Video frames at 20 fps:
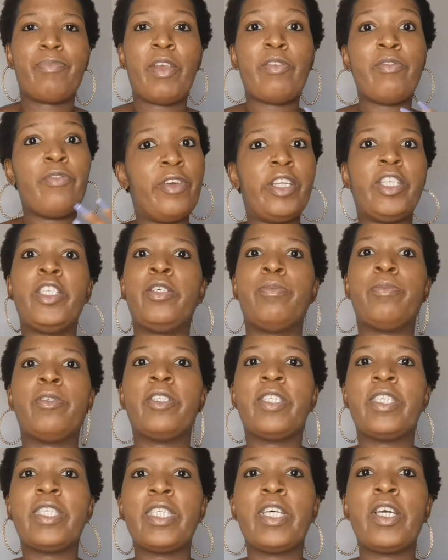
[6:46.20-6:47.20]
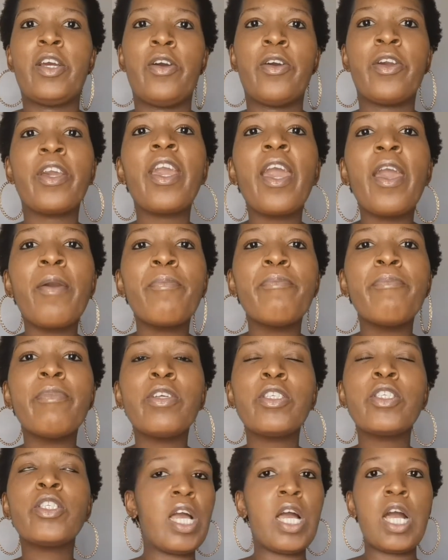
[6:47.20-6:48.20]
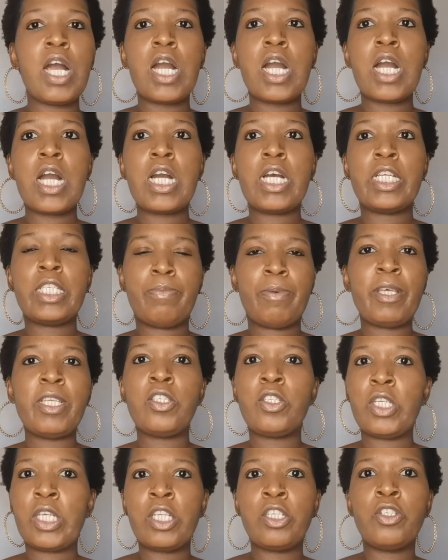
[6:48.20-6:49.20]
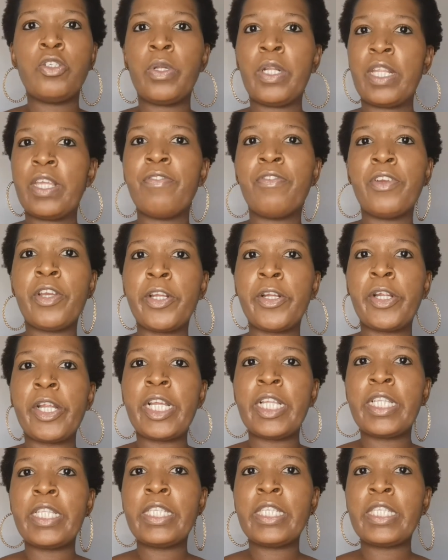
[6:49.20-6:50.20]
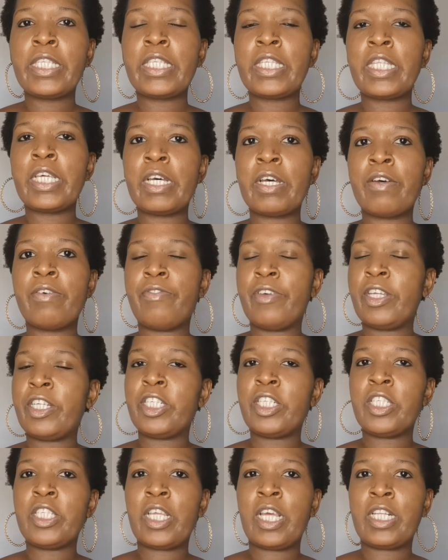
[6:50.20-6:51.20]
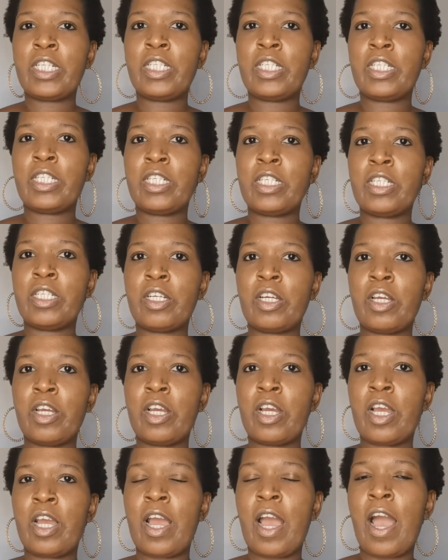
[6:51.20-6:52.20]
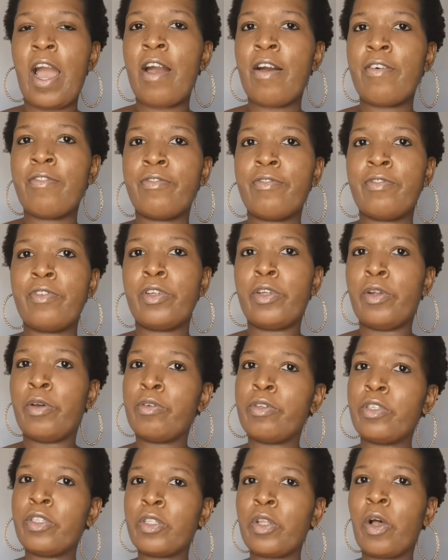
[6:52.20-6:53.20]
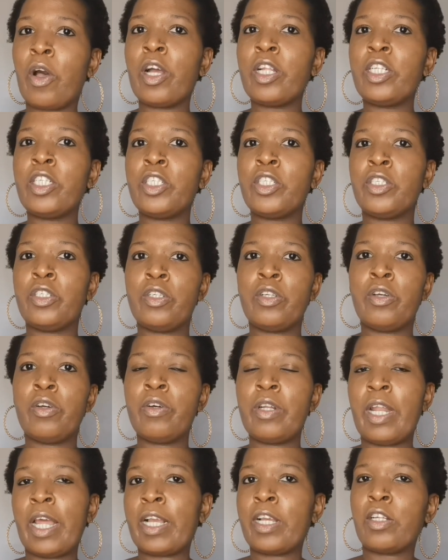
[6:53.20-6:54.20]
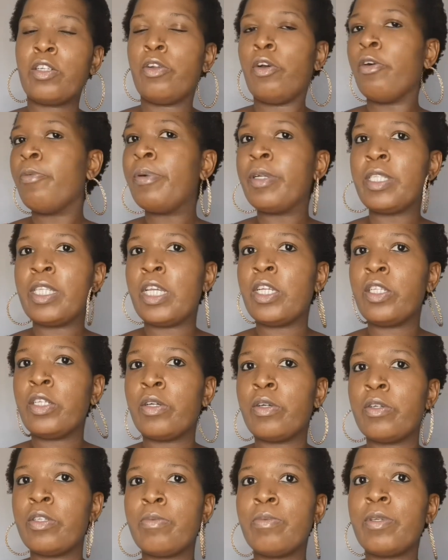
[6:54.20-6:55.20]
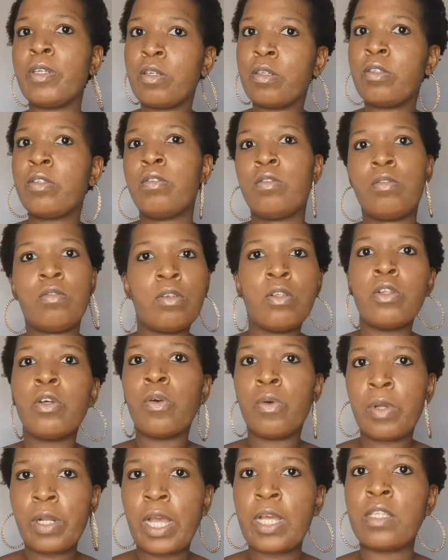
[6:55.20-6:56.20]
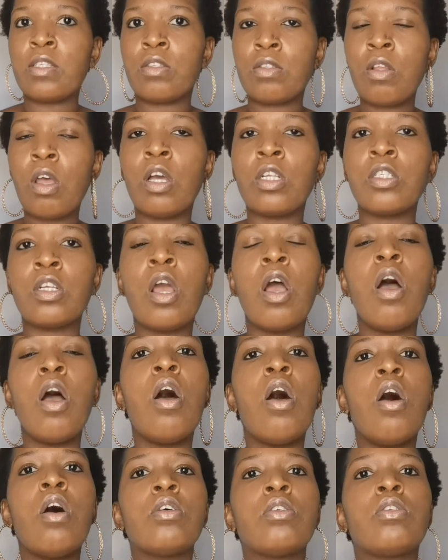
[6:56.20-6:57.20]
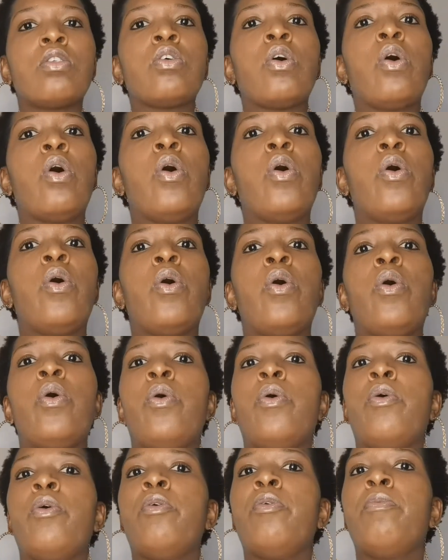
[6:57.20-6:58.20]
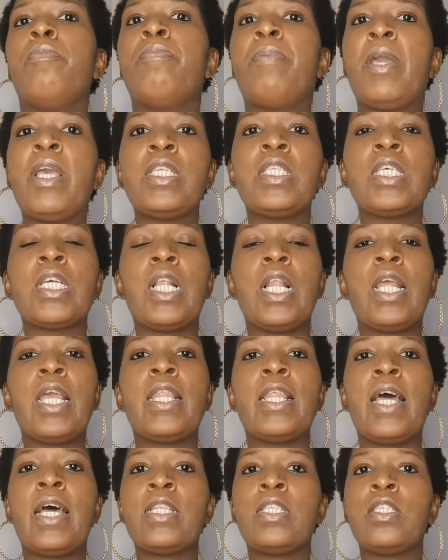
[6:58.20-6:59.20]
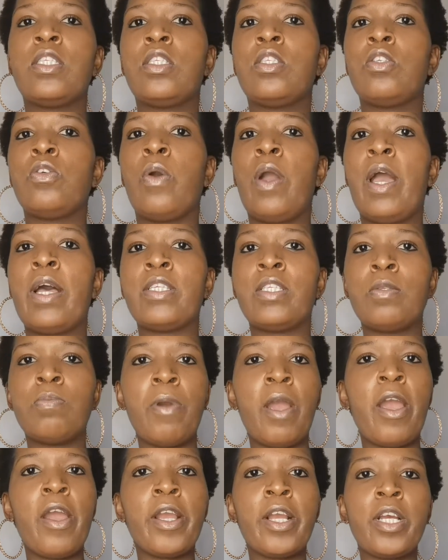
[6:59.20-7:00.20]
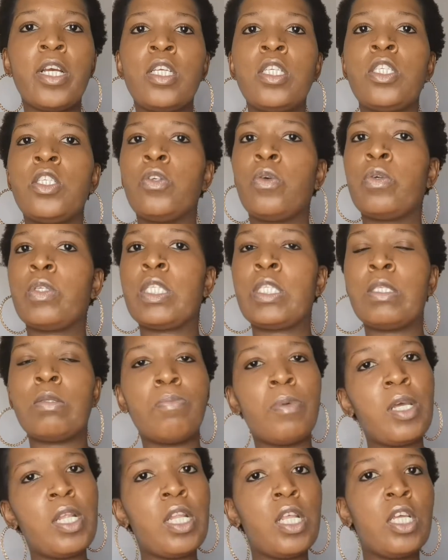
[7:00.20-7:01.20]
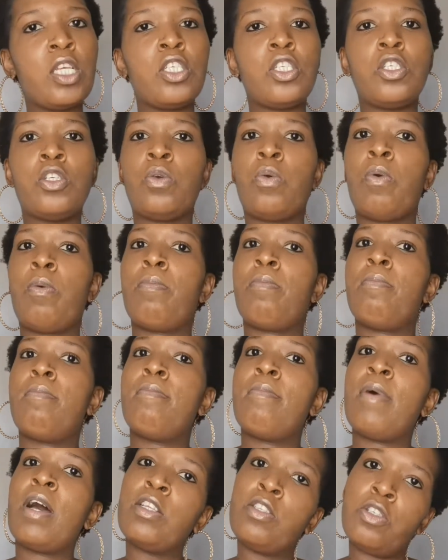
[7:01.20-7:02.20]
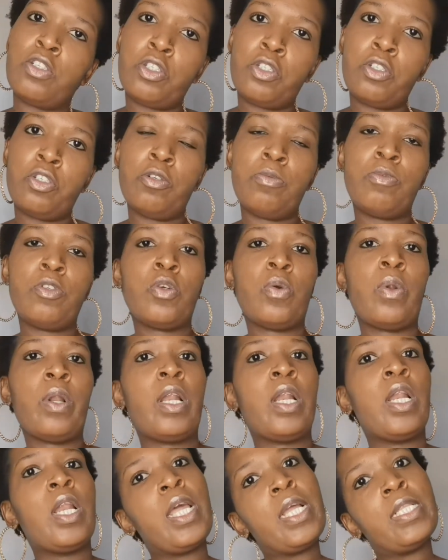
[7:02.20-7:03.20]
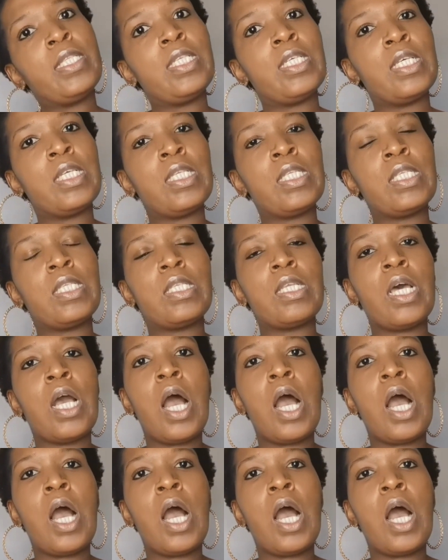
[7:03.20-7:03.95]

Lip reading: Vegetables. Okay, it's best to eat your leafy greens, the veggies that have no starch, like no potatoes, because it has starch. So basically that's your asparagus, your spinach, your mushrooms, your lettuce.